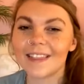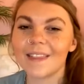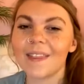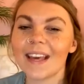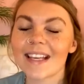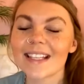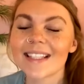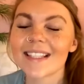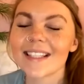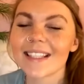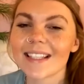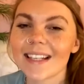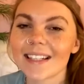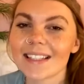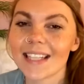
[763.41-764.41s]
this
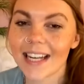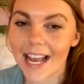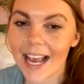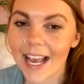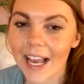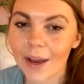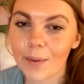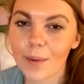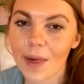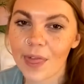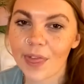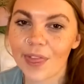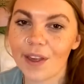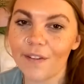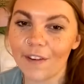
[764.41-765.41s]
today with
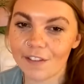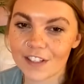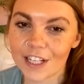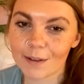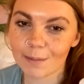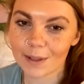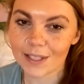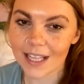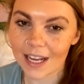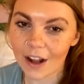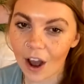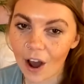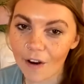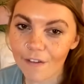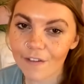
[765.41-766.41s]
the 15%
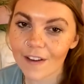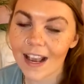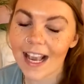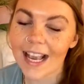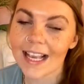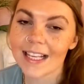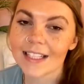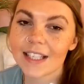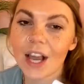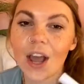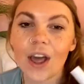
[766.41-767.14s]
off is